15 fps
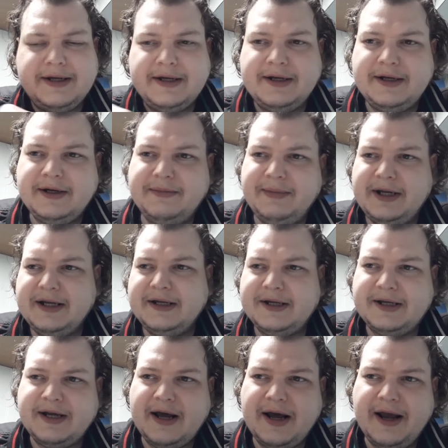system
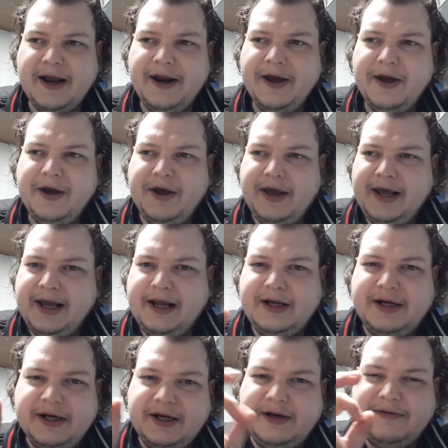inside
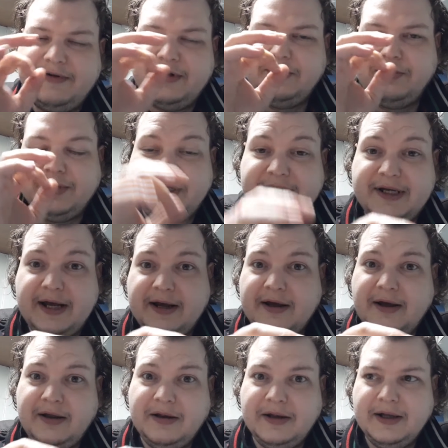each individual
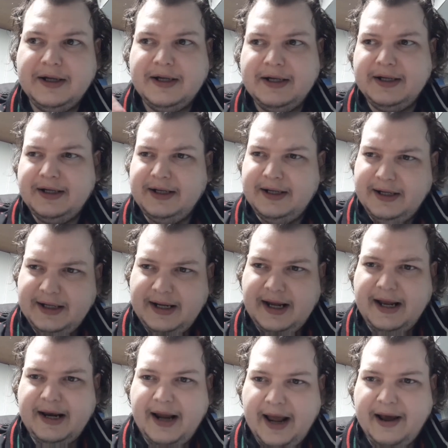cell,
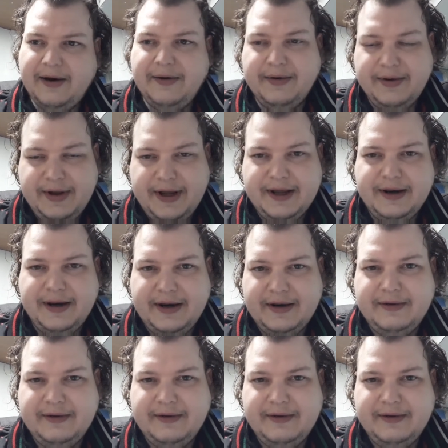and how it